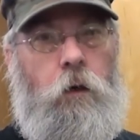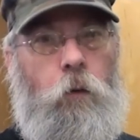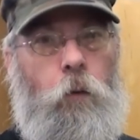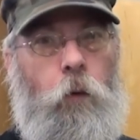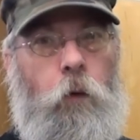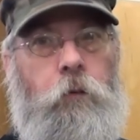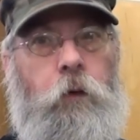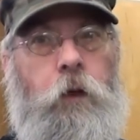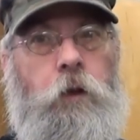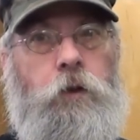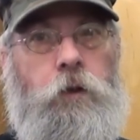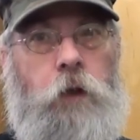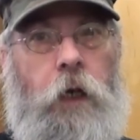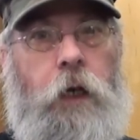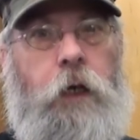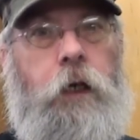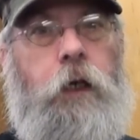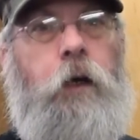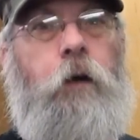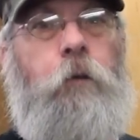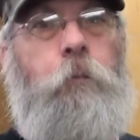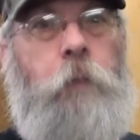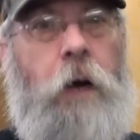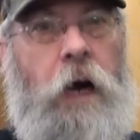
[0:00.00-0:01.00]
with
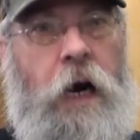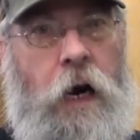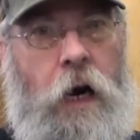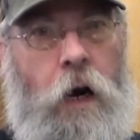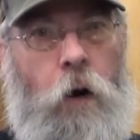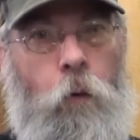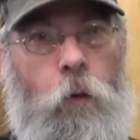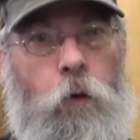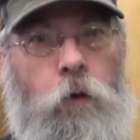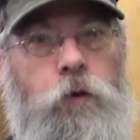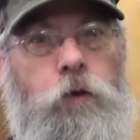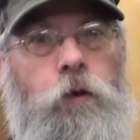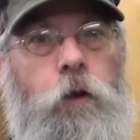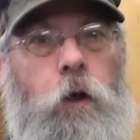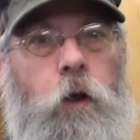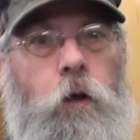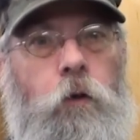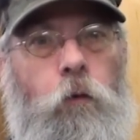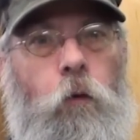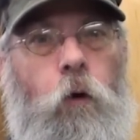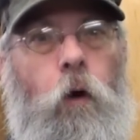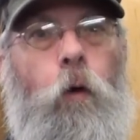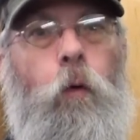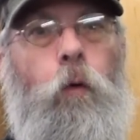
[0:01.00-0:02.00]
executive powers to
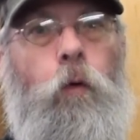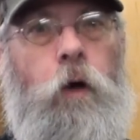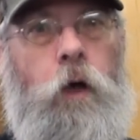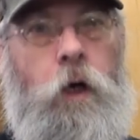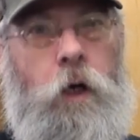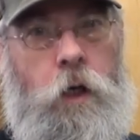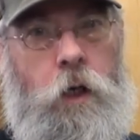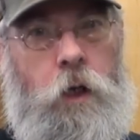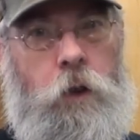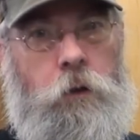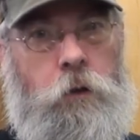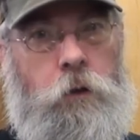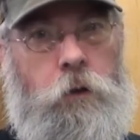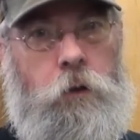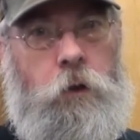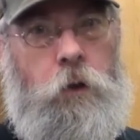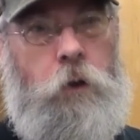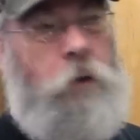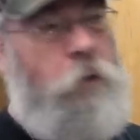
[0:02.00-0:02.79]
control guns.